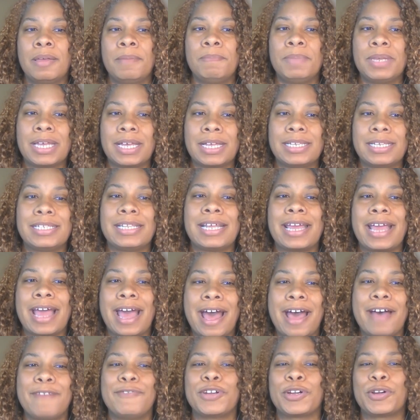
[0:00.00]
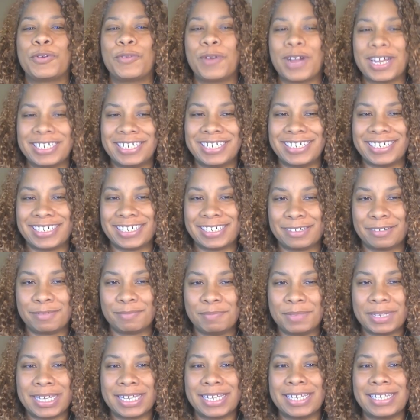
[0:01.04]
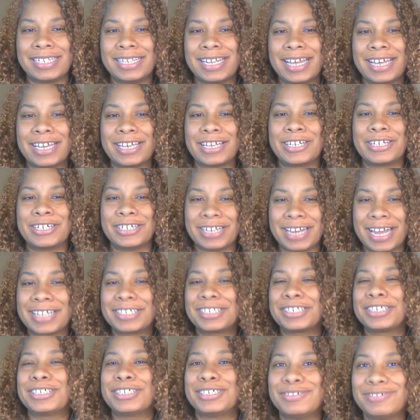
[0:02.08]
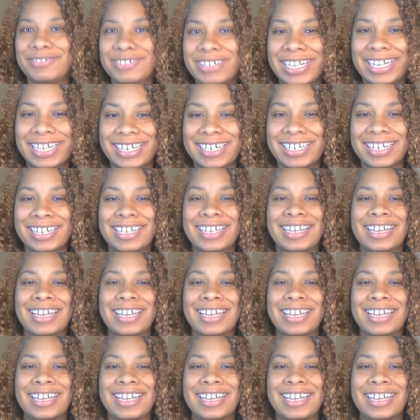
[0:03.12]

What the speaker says: because they have a question, because they could actually read,